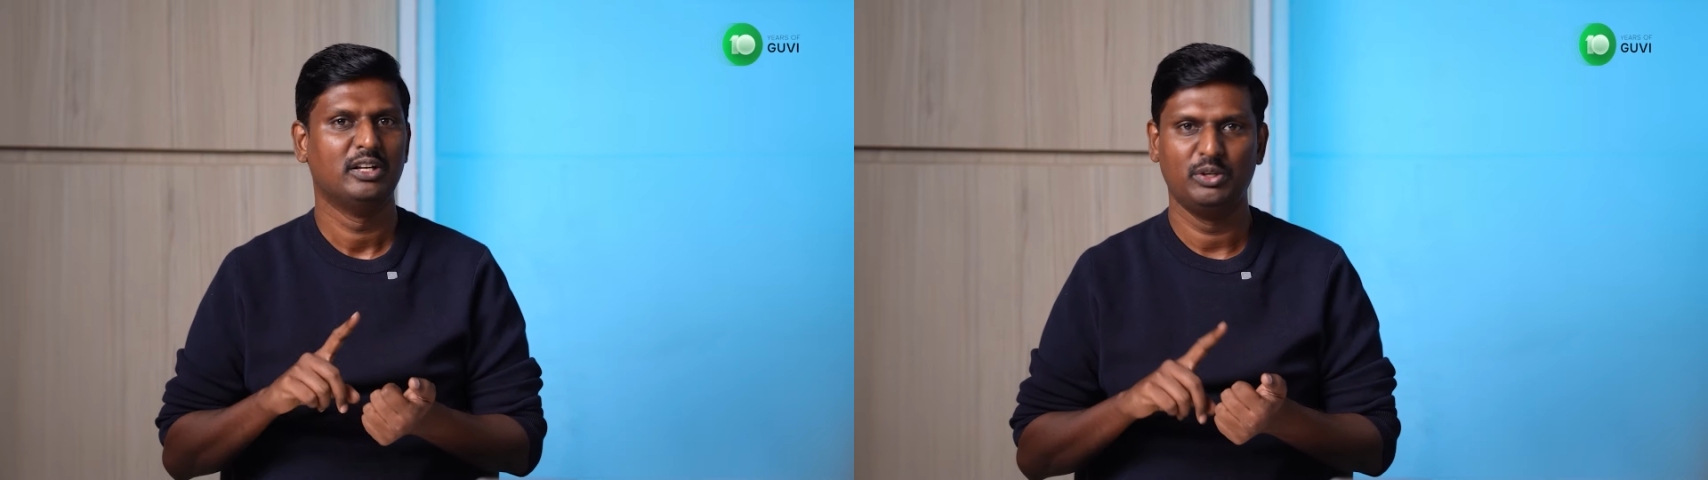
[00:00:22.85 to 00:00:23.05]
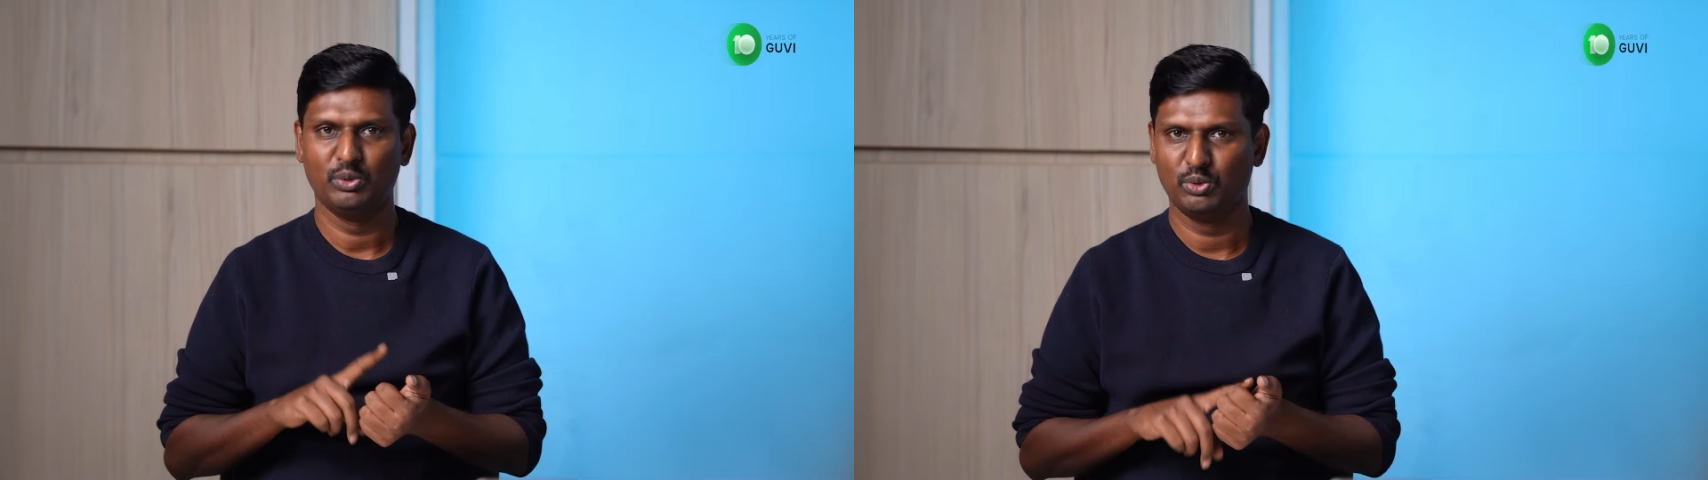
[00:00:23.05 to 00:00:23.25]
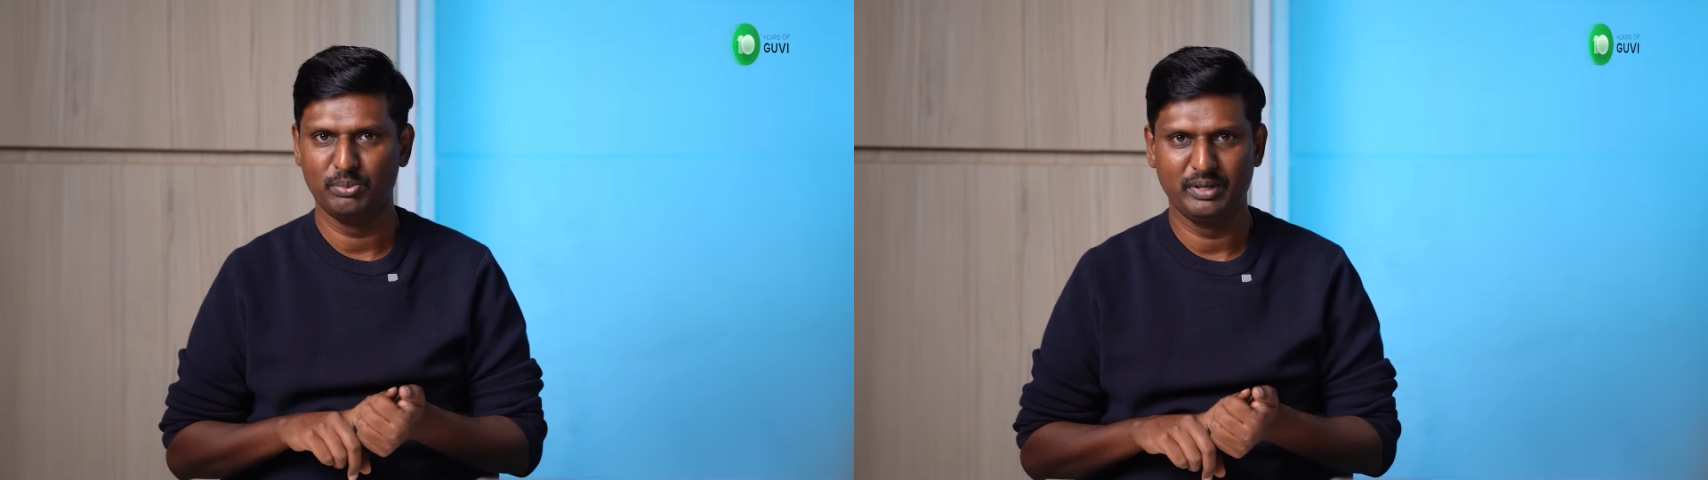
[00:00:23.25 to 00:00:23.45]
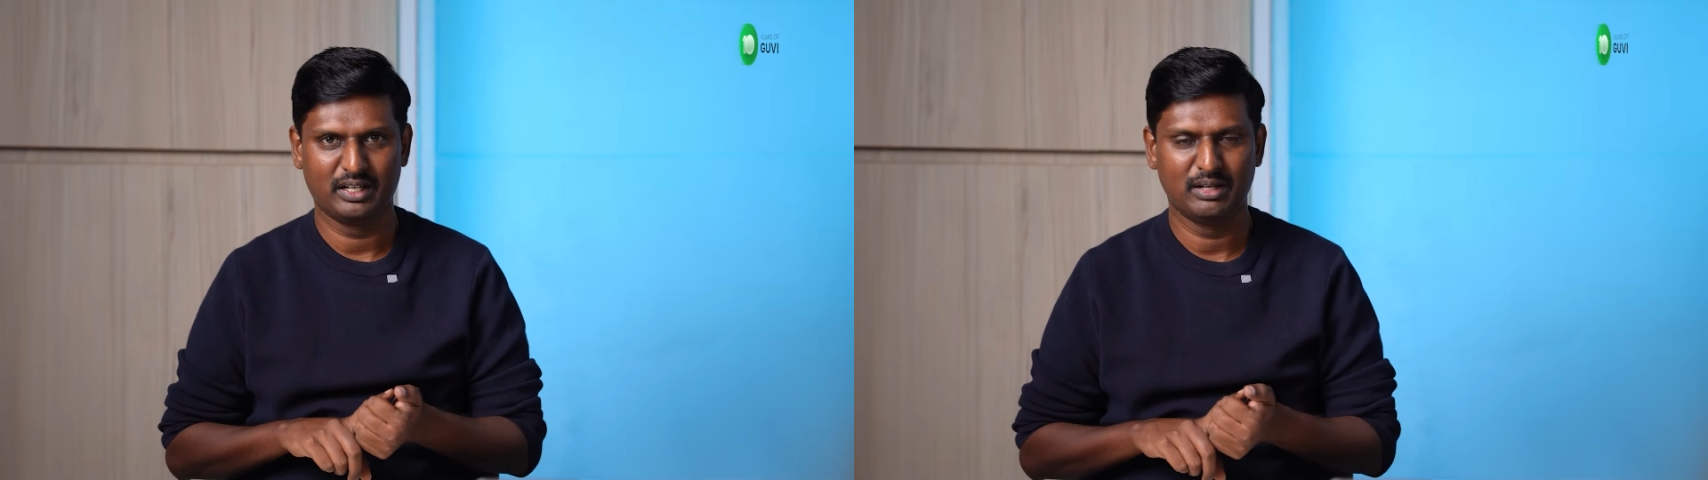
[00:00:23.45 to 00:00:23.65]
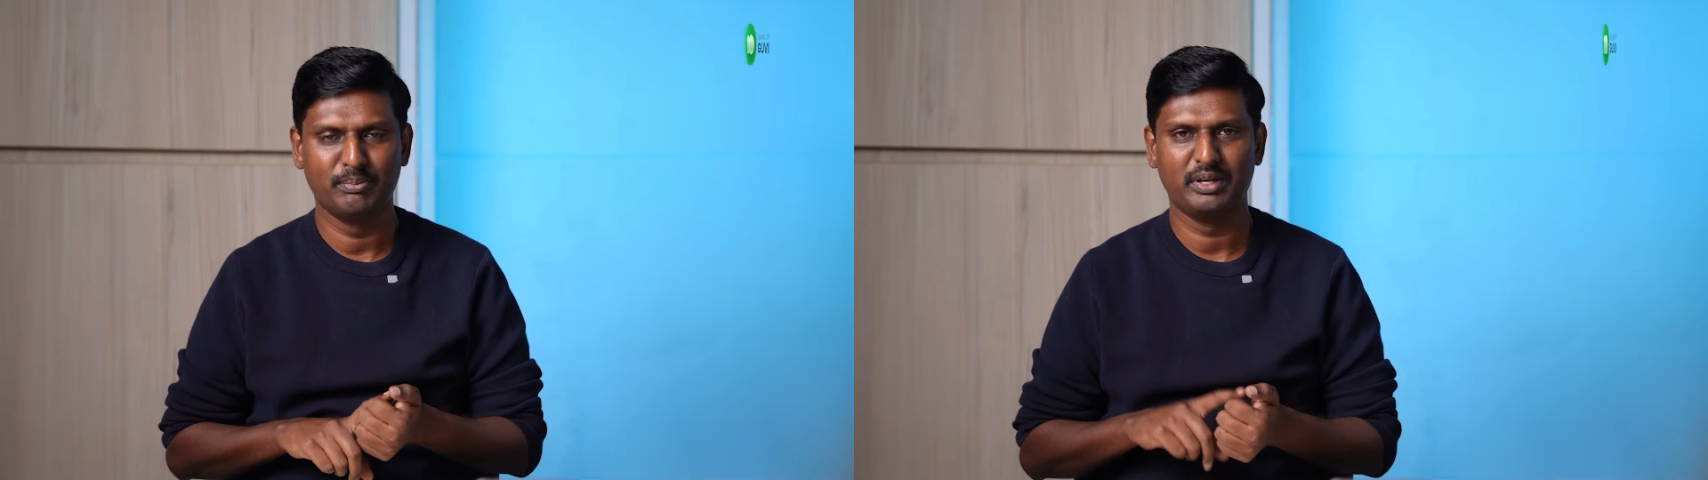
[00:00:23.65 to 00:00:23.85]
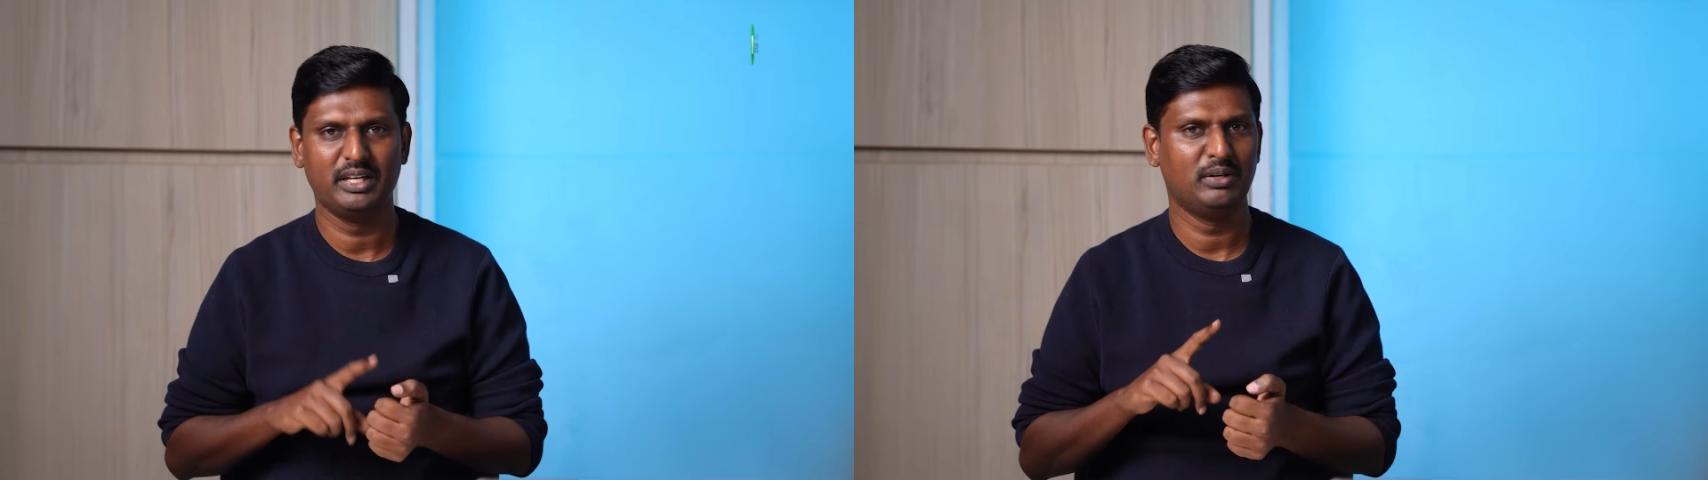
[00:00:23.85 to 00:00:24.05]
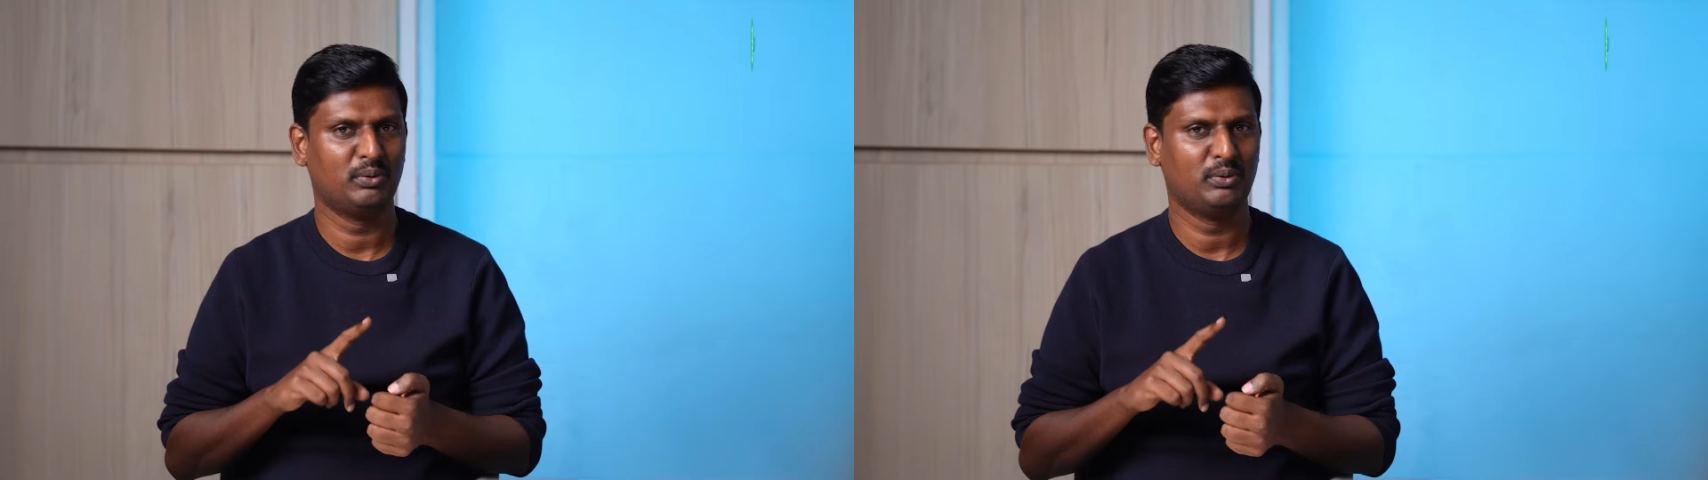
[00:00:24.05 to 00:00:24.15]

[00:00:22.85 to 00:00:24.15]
you could be a company, you